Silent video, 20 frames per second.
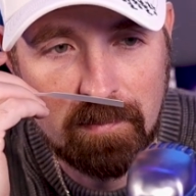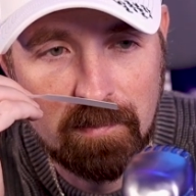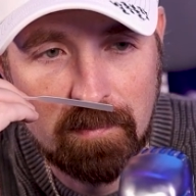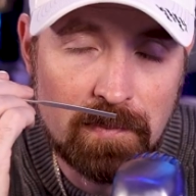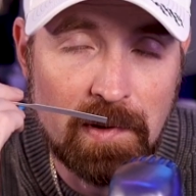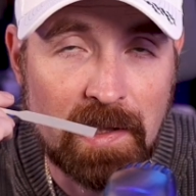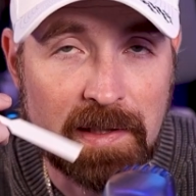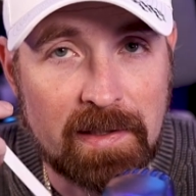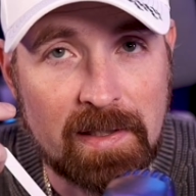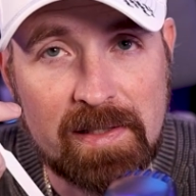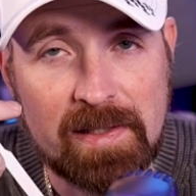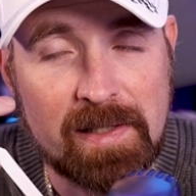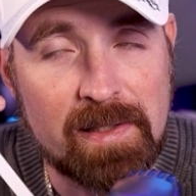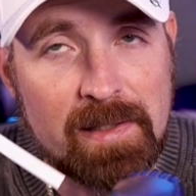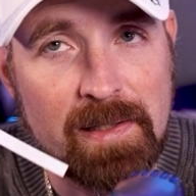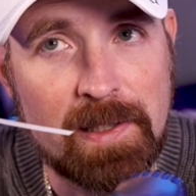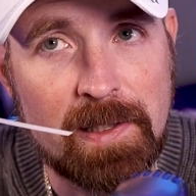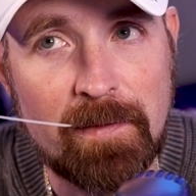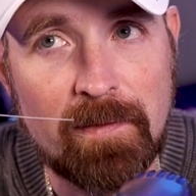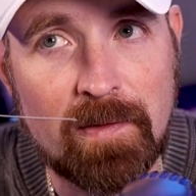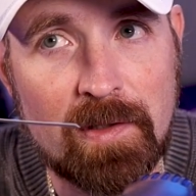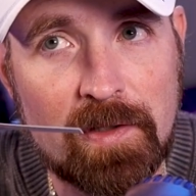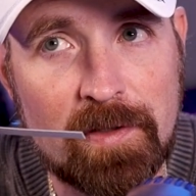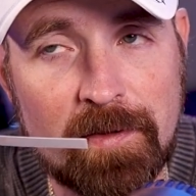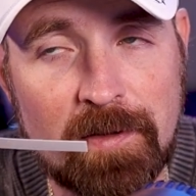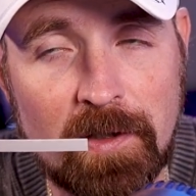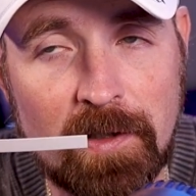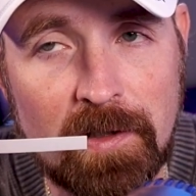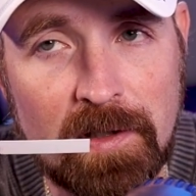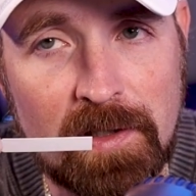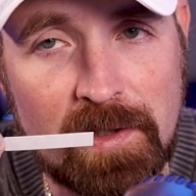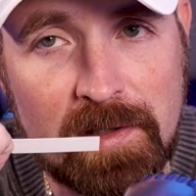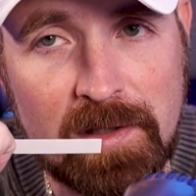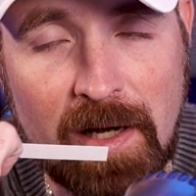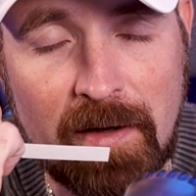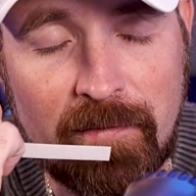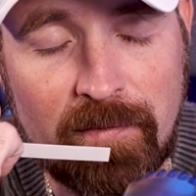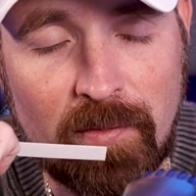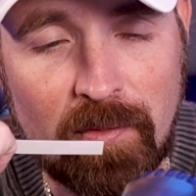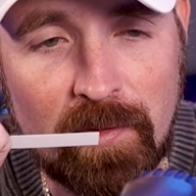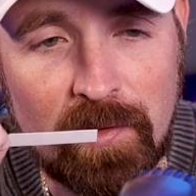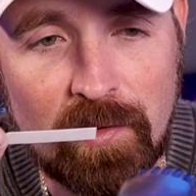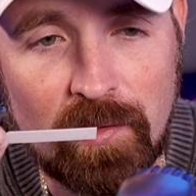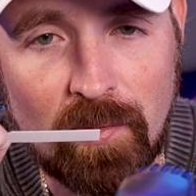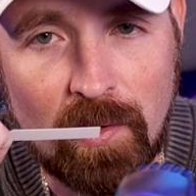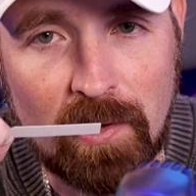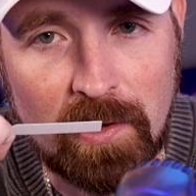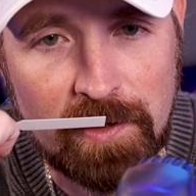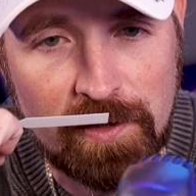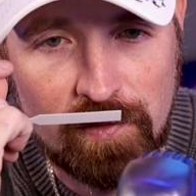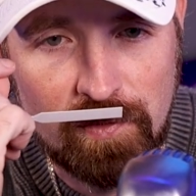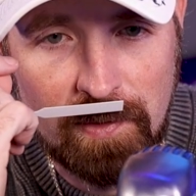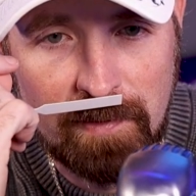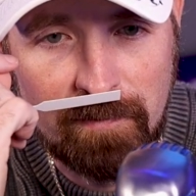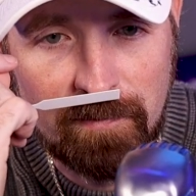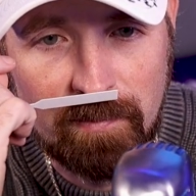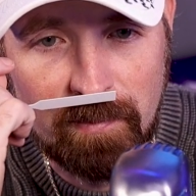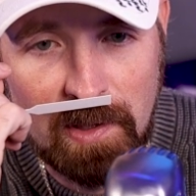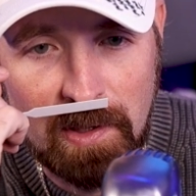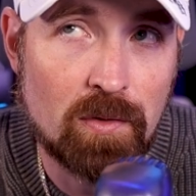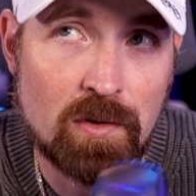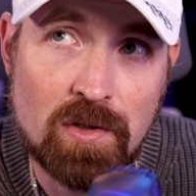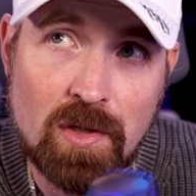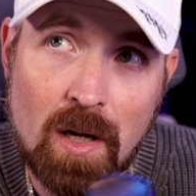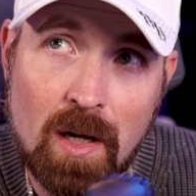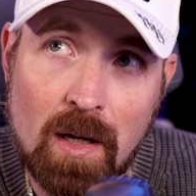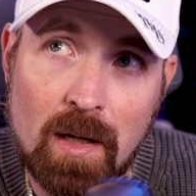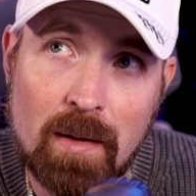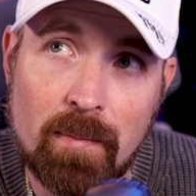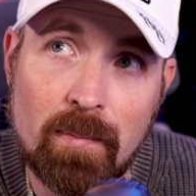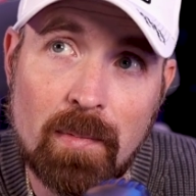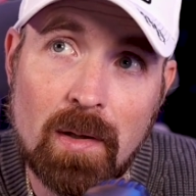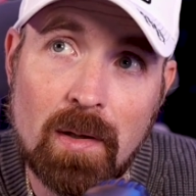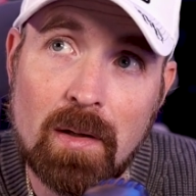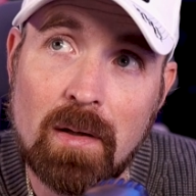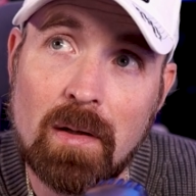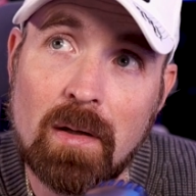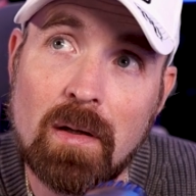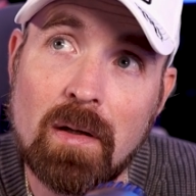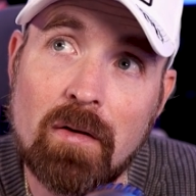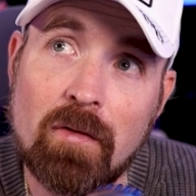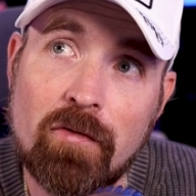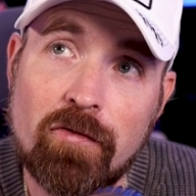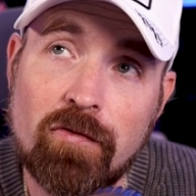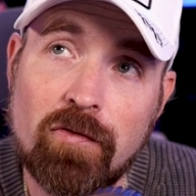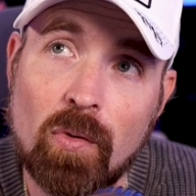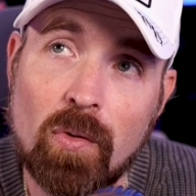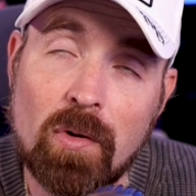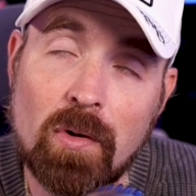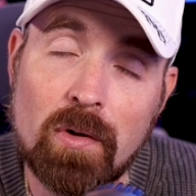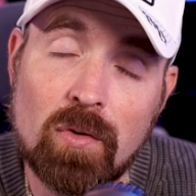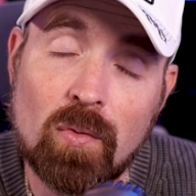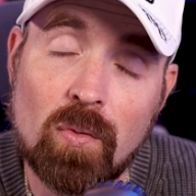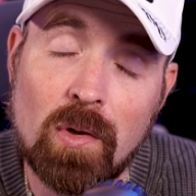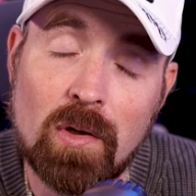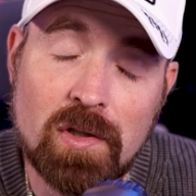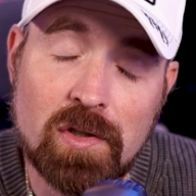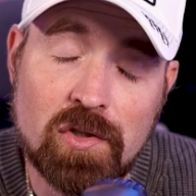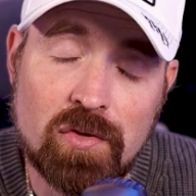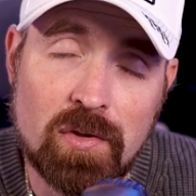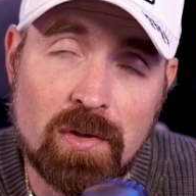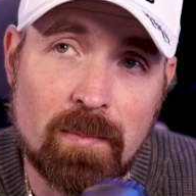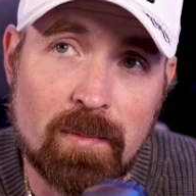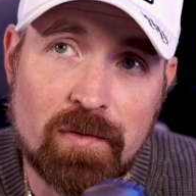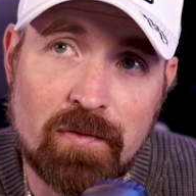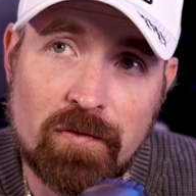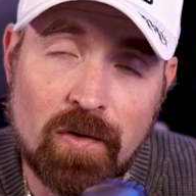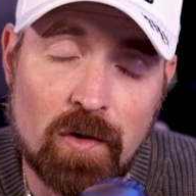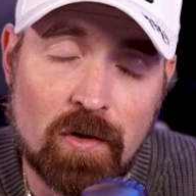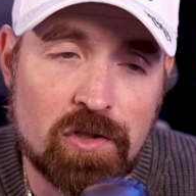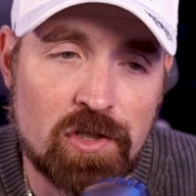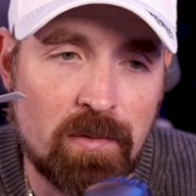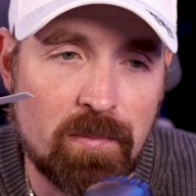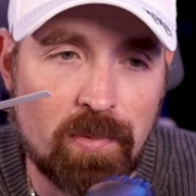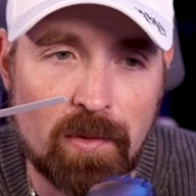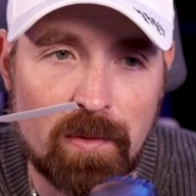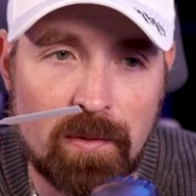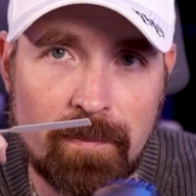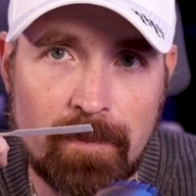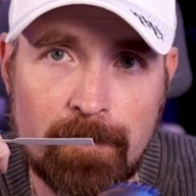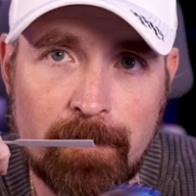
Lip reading: Like, this isn't even as good as Tom Ford Noir Extreme for me. Tom Ford Noir Extreme is far cheaper.